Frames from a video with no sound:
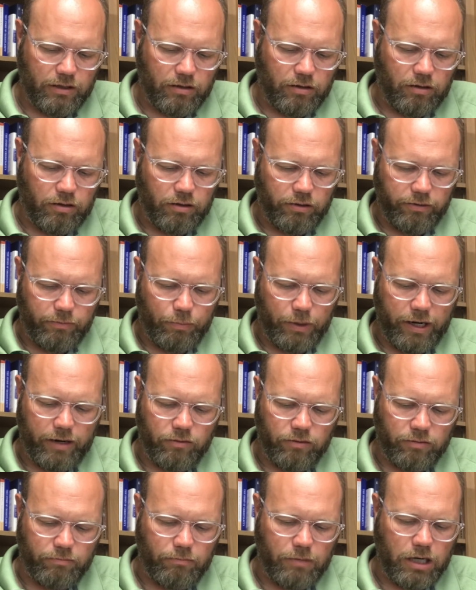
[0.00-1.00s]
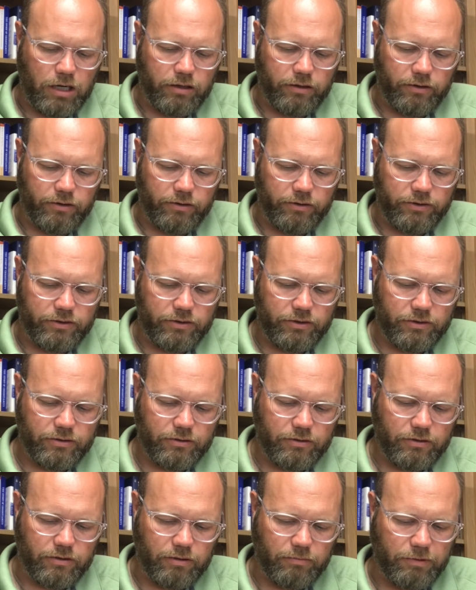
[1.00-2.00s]
All the power mongers
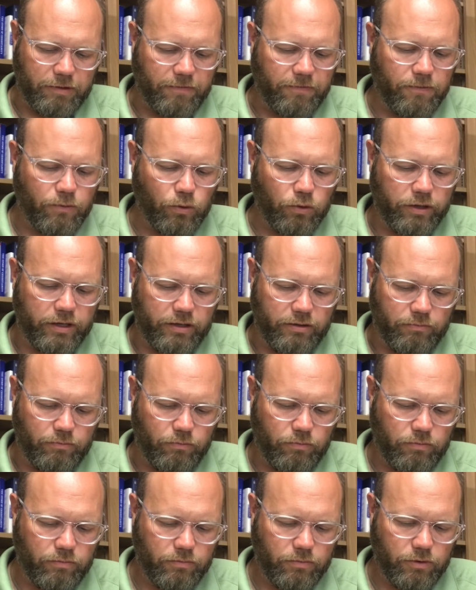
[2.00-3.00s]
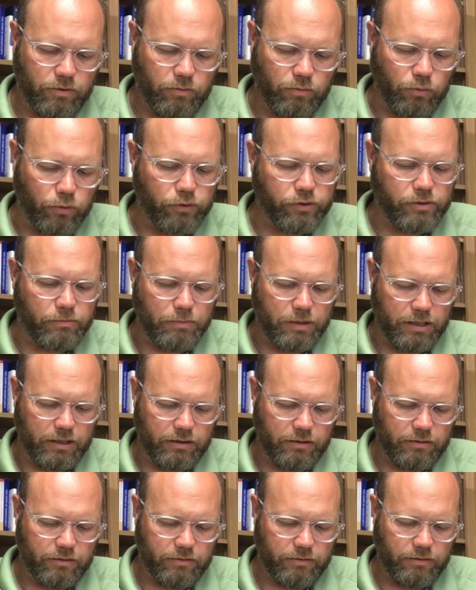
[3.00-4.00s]
are before him, worshiping.
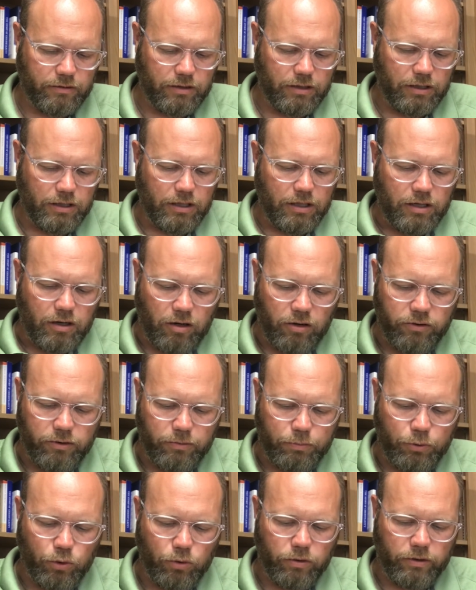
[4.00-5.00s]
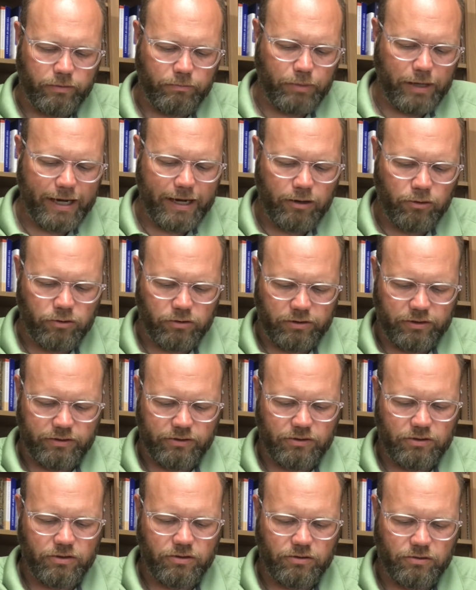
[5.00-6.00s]
All the poor and
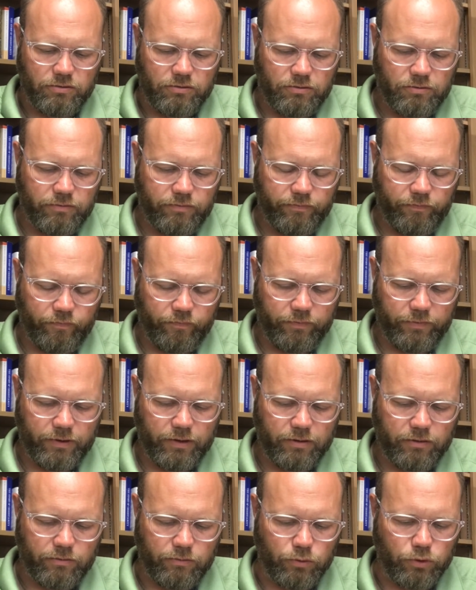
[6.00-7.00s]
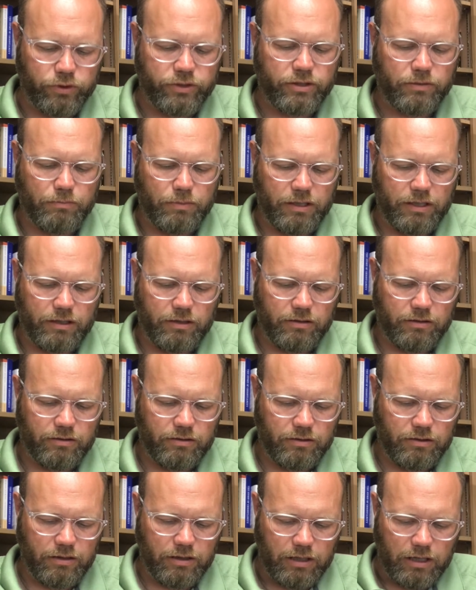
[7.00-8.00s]
powerless, too, worshiping.
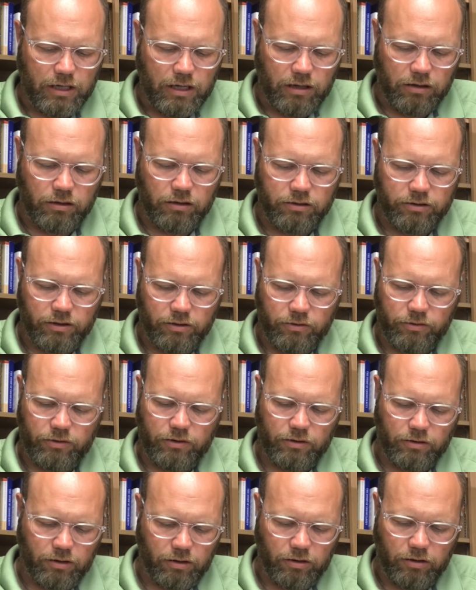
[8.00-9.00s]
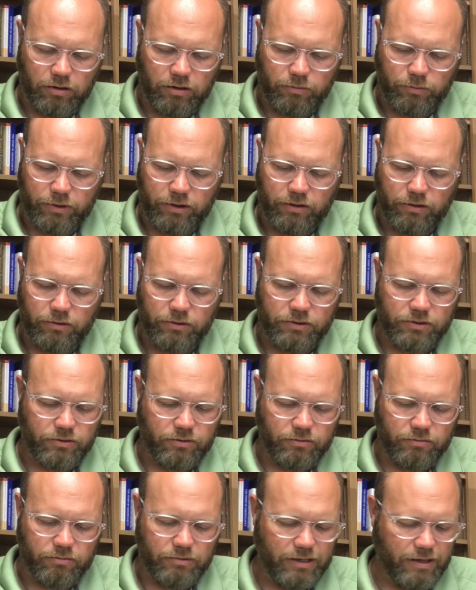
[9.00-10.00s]
Along, the, along with those
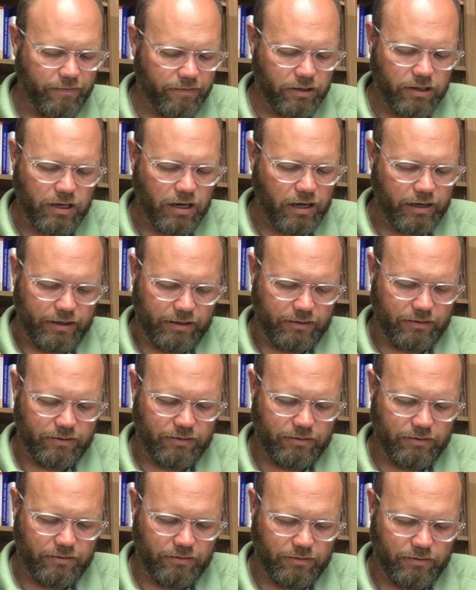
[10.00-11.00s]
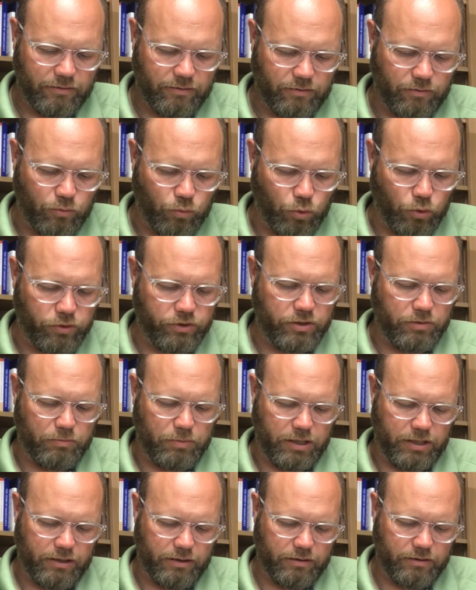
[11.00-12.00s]
who never got it,
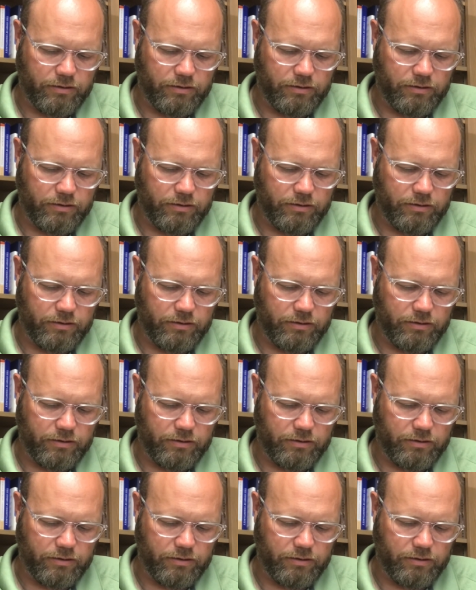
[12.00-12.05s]
worshiping.